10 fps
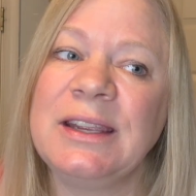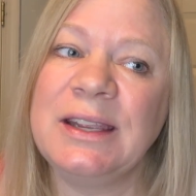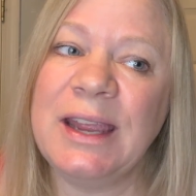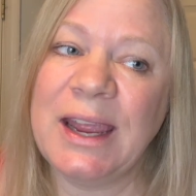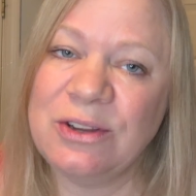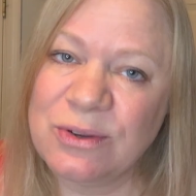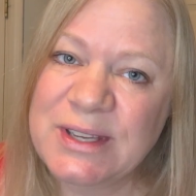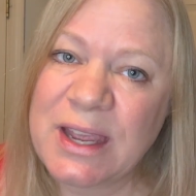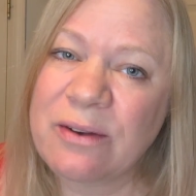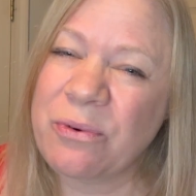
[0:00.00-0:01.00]
and
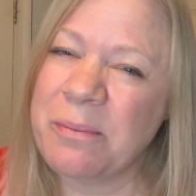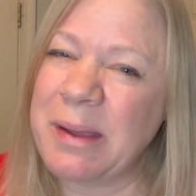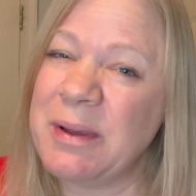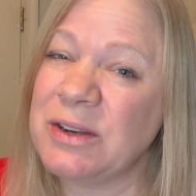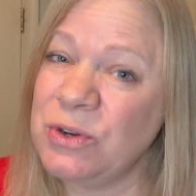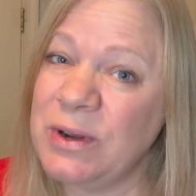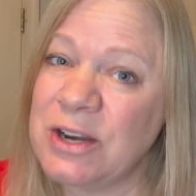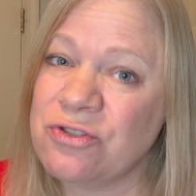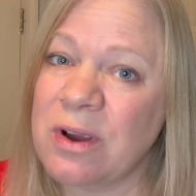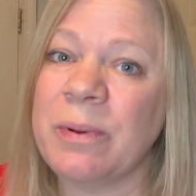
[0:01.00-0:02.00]
using it for maybe a
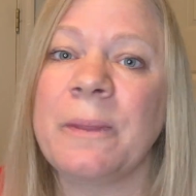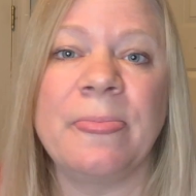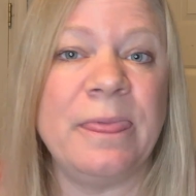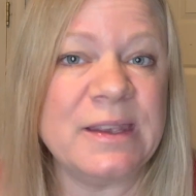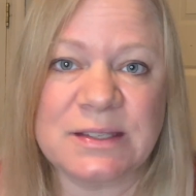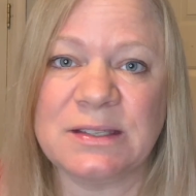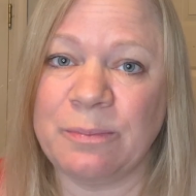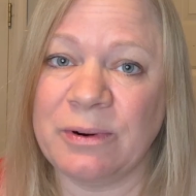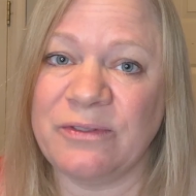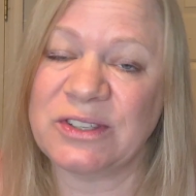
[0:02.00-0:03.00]
2-day trip, this is the
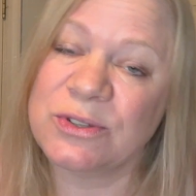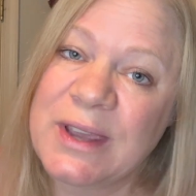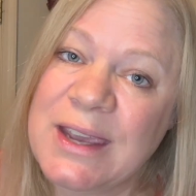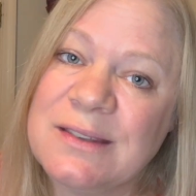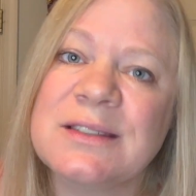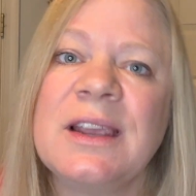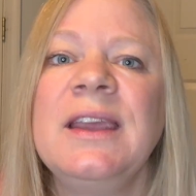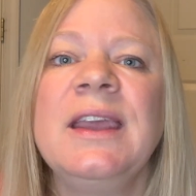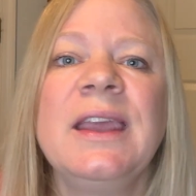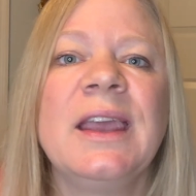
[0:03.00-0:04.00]
perfect suitcase.
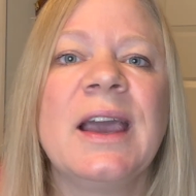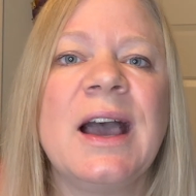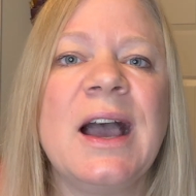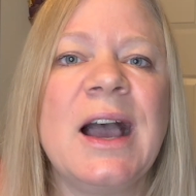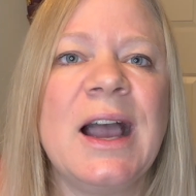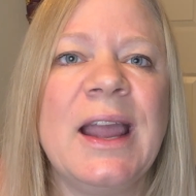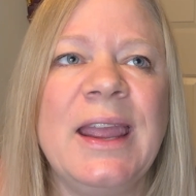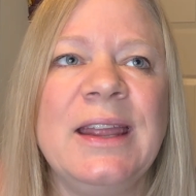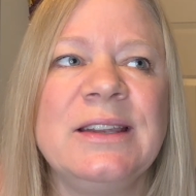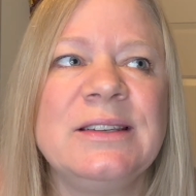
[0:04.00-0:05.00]

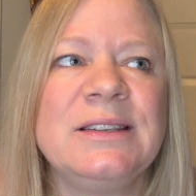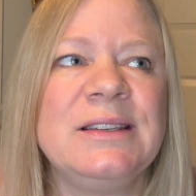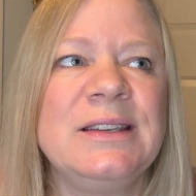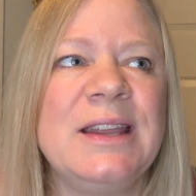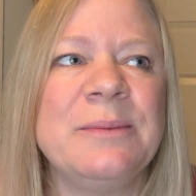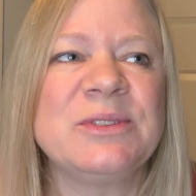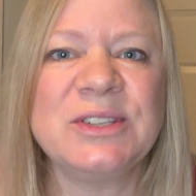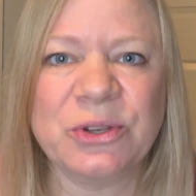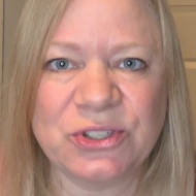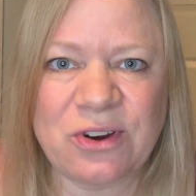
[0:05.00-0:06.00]
I am
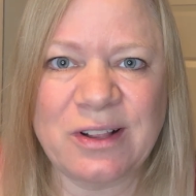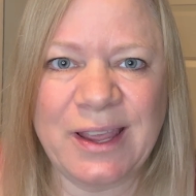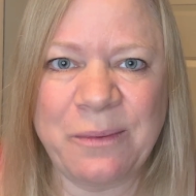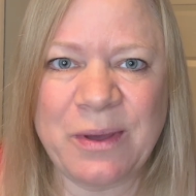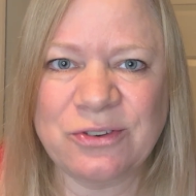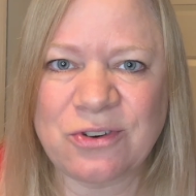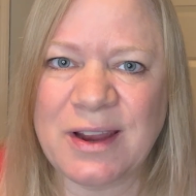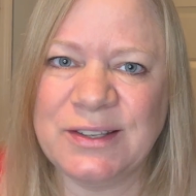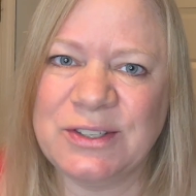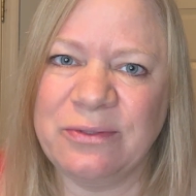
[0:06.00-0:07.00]
still struggling with
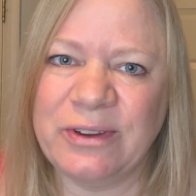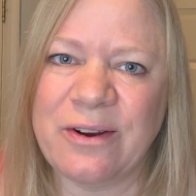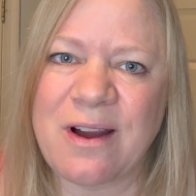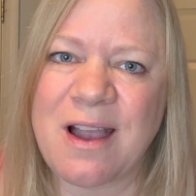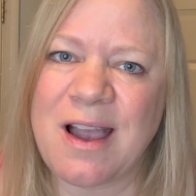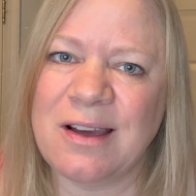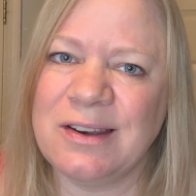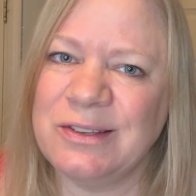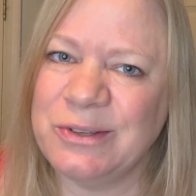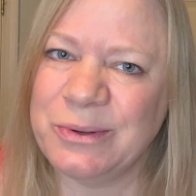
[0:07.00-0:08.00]
trying to figure out how
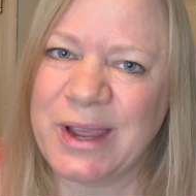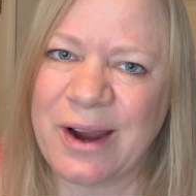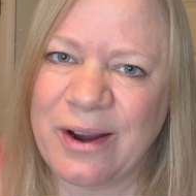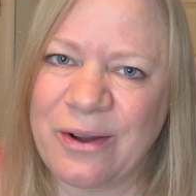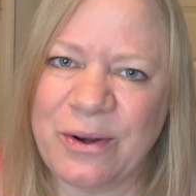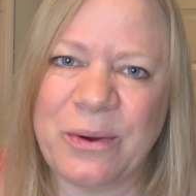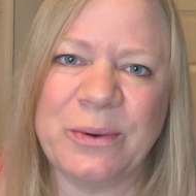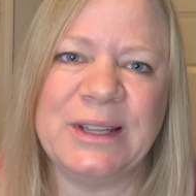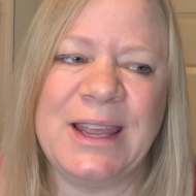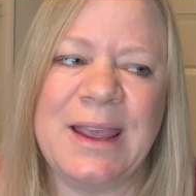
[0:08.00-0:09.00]
to do carry-on
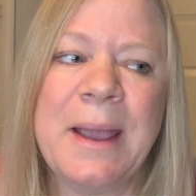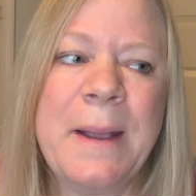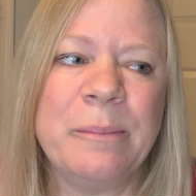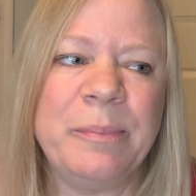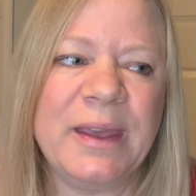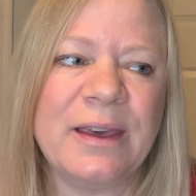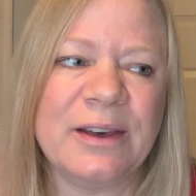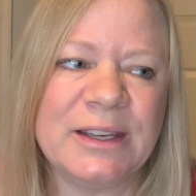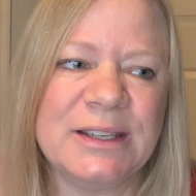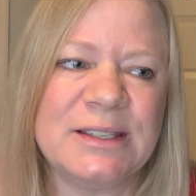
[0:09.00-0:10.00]
only,
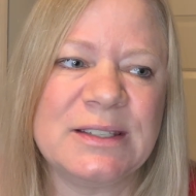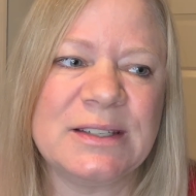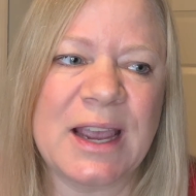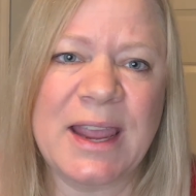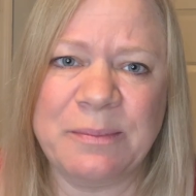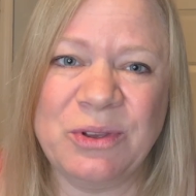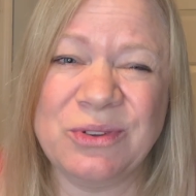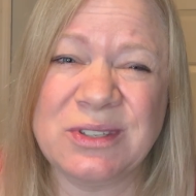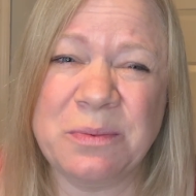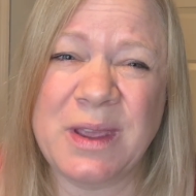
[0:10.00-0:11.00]
because I am
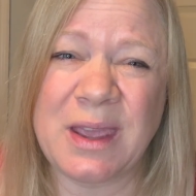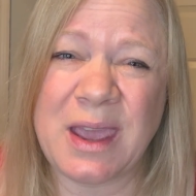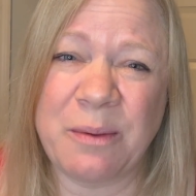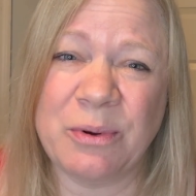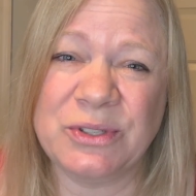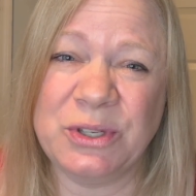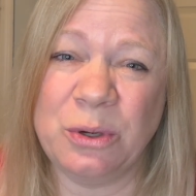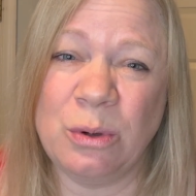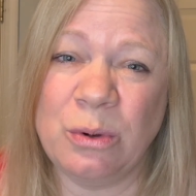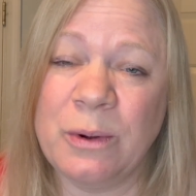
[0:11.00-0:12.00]
used to being able
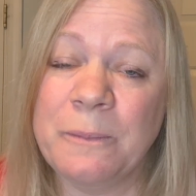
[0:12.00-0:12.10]
to